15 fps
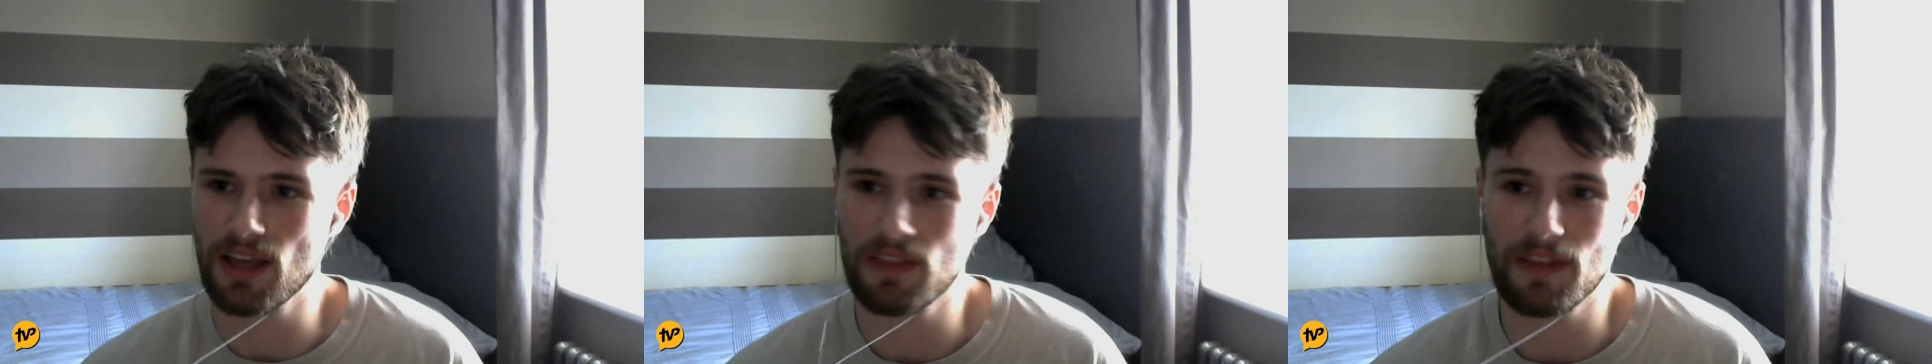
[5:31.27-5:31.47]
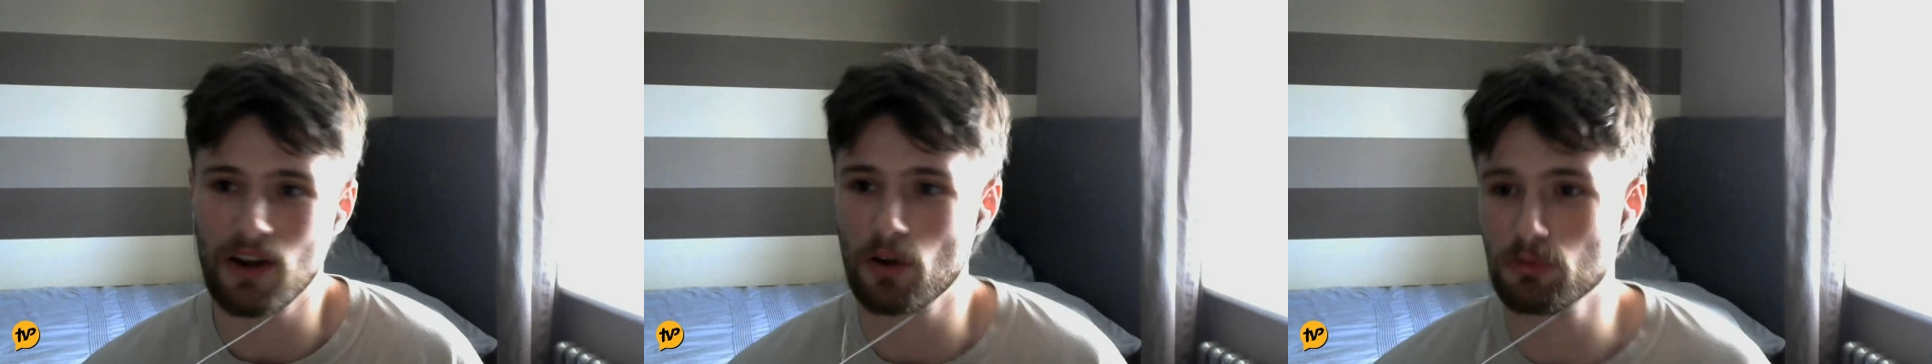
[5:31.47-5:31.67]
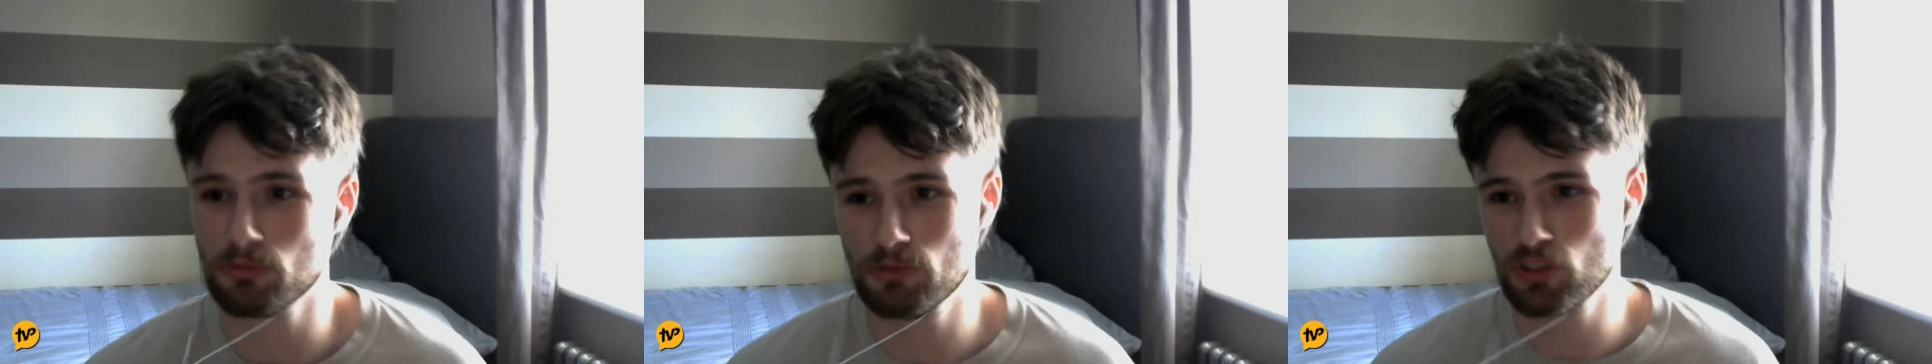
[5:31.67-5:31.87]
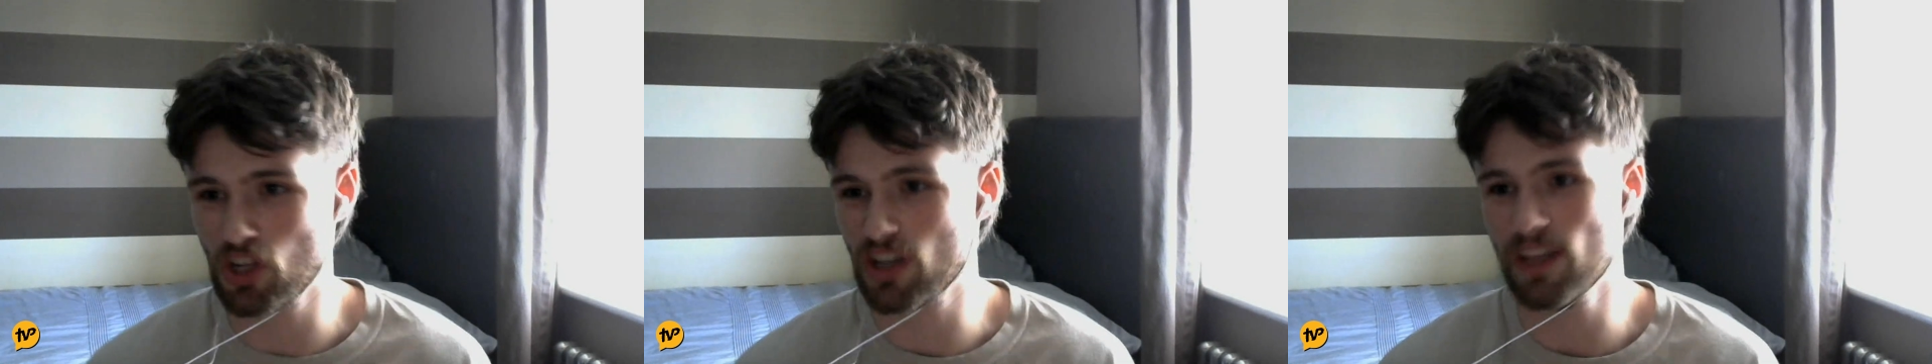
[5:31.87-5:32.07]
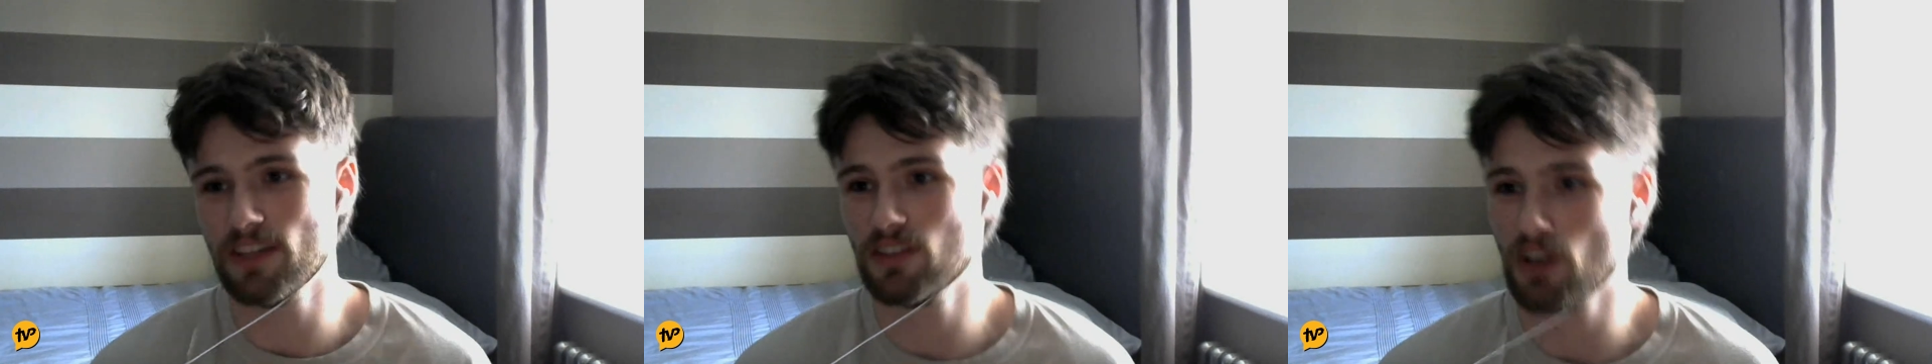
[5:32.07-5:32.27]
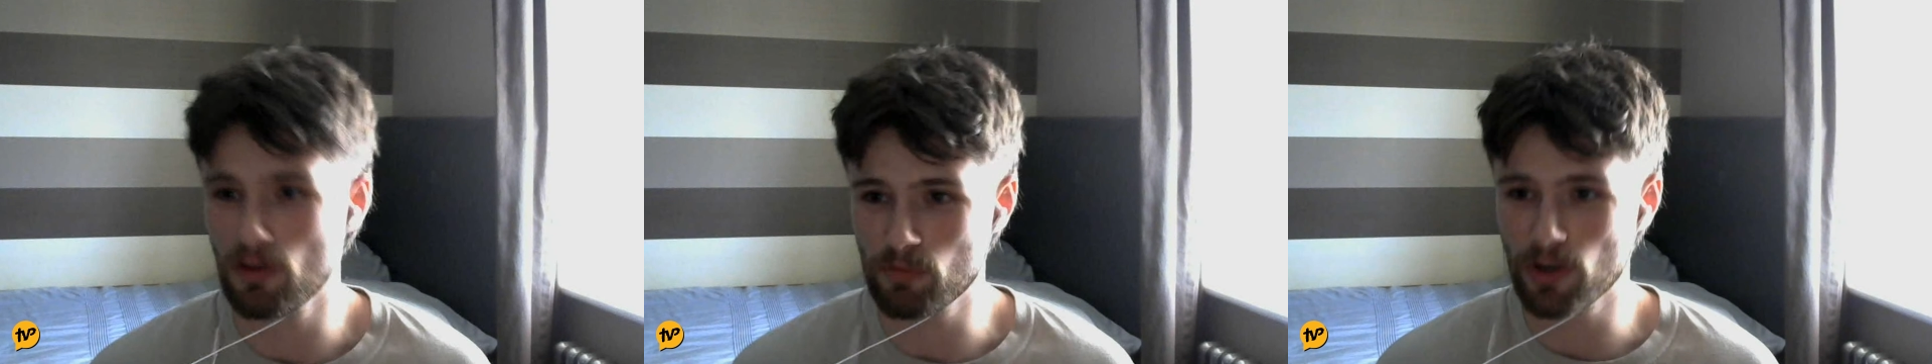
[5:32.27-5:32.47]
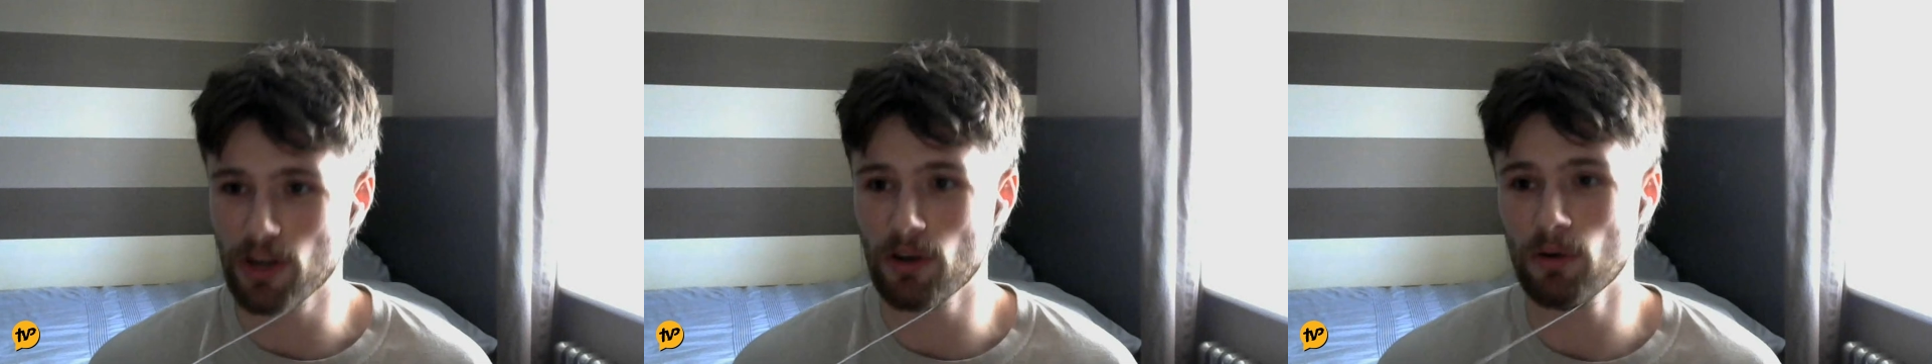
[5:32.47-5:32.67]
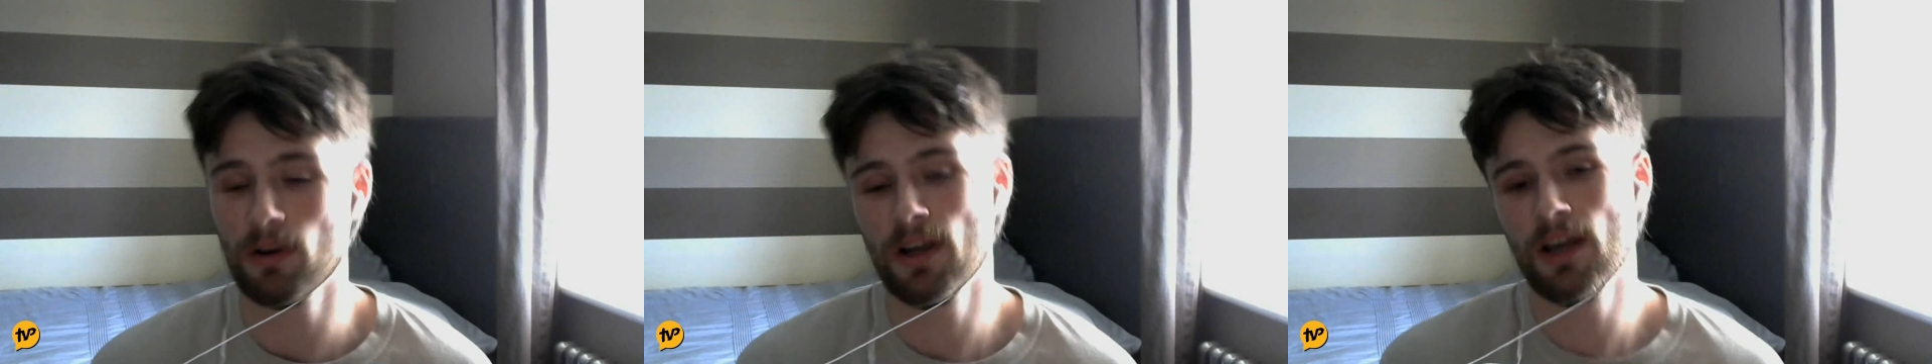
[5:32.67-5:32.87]
and then I'll chuck it into
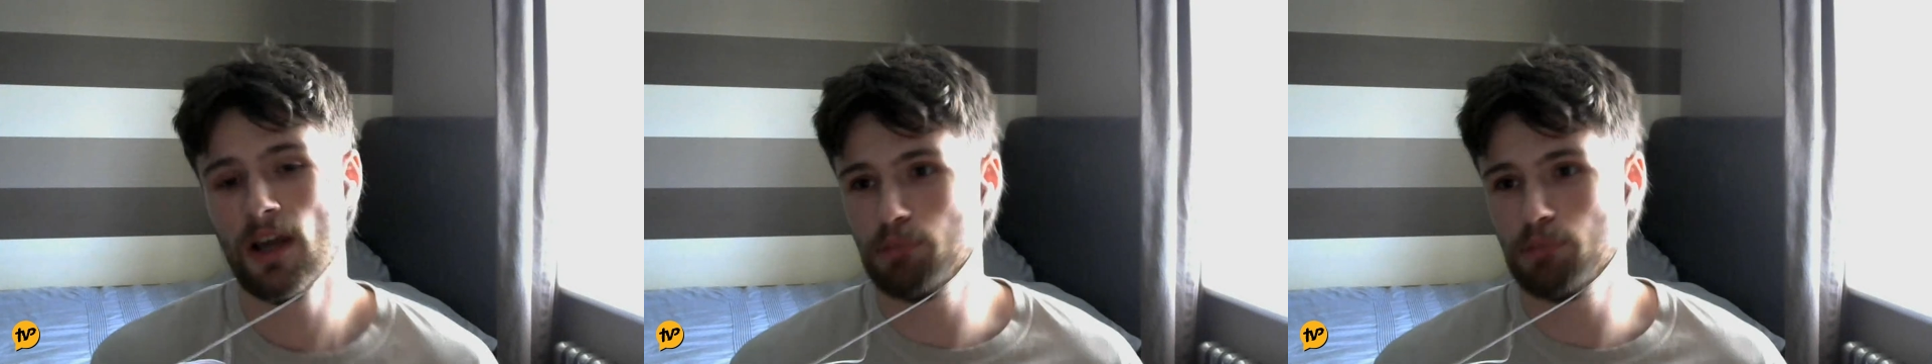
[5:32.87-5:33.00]
Unreal,